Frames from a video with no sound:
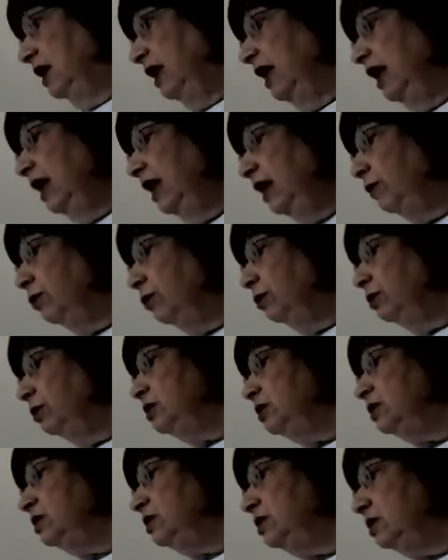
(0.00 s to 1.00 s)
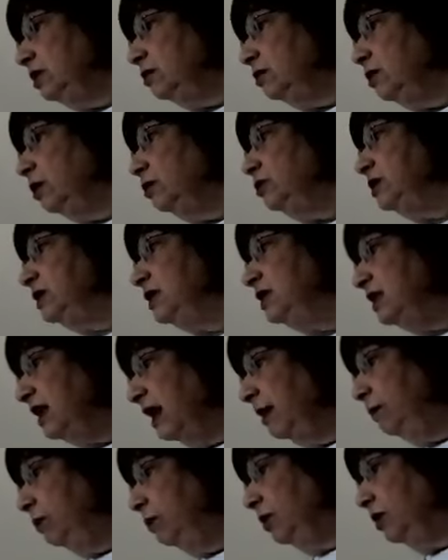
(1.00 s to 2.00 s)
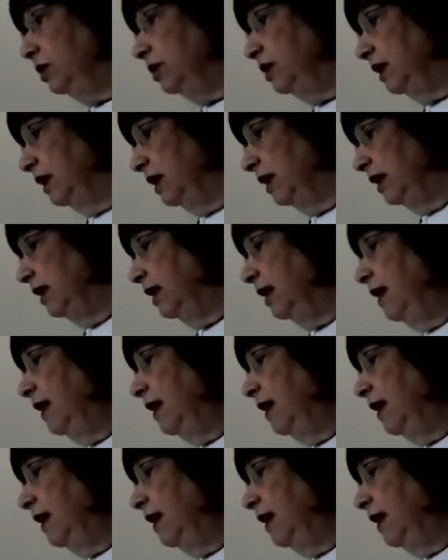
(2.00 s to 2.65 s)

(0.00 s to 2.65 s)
equal to 0 separately.